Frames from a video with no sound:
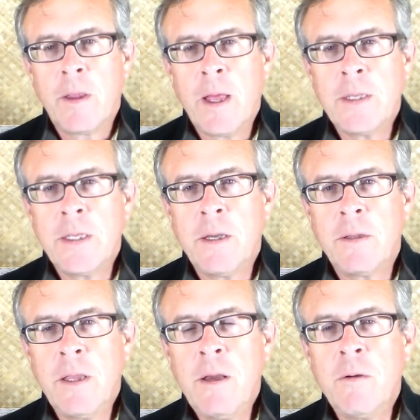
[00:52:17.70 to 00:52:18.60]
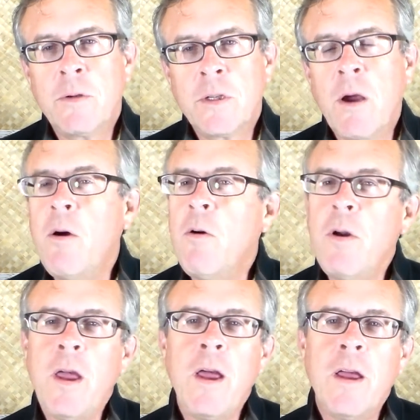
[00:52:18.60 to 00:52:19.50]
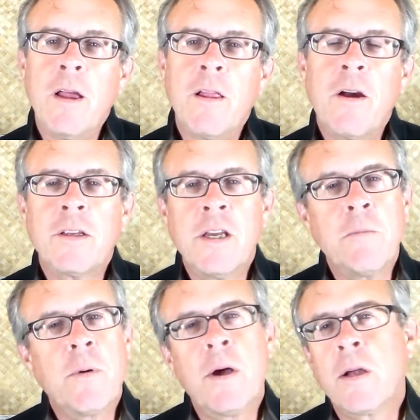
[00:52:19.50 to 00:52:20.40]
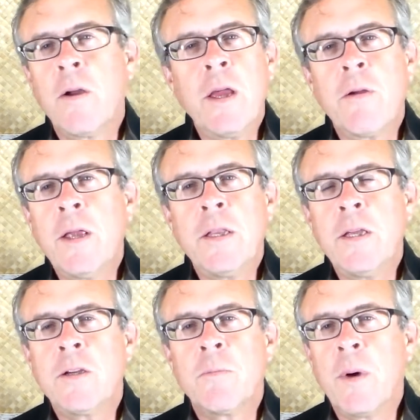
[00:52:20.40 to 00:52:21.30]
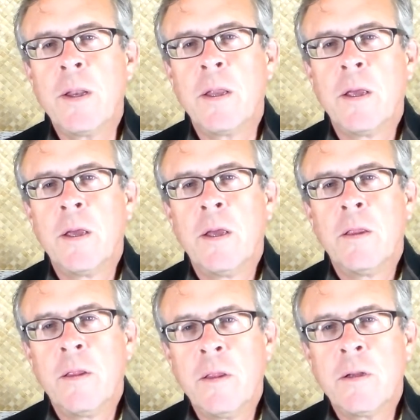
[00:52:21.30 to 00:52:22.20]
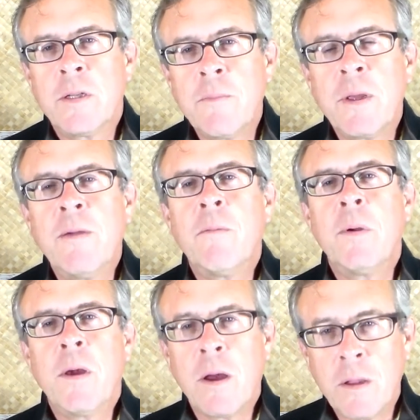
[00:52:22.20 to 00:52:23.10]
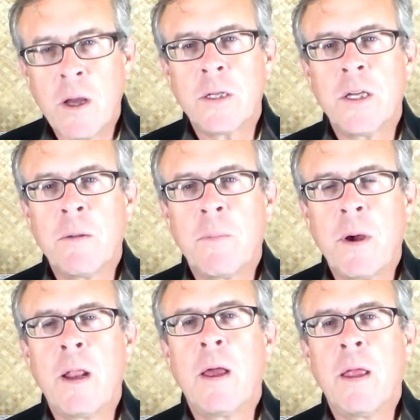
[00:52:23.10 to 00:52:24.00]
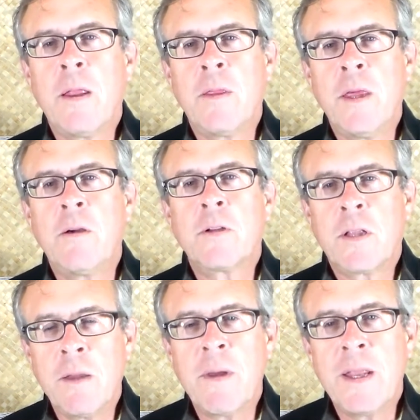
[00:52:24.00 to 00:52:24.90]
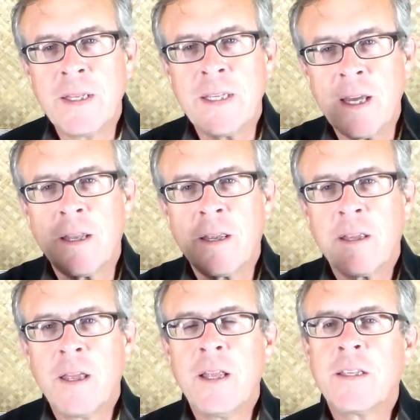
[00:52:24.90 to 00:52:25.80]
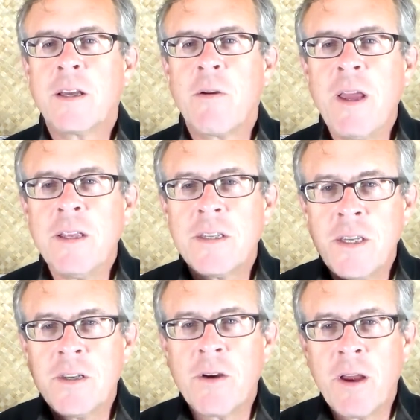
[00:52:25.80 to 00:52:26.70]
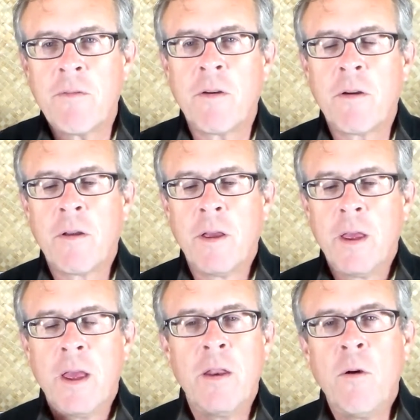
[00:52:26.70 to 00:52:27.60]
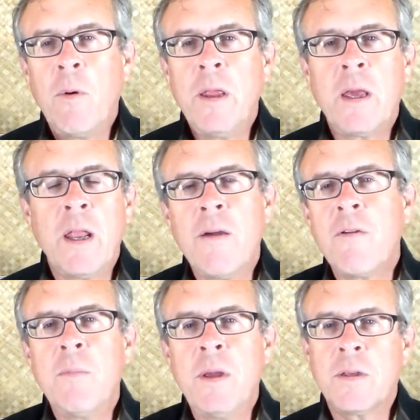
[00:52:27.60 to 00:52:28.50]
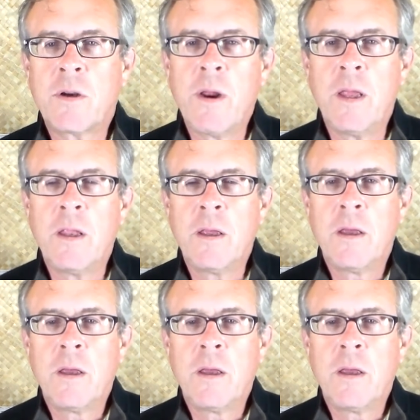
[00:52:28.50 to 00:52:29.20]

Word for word: That's the ego. The ego will say, oh yeah, Longchenpa, a great, great teacher, but there's something even beyond Longchenpa. And, and the ego's claim that it's it, that it's the greatest teacher ever, and nobody can ever be as great.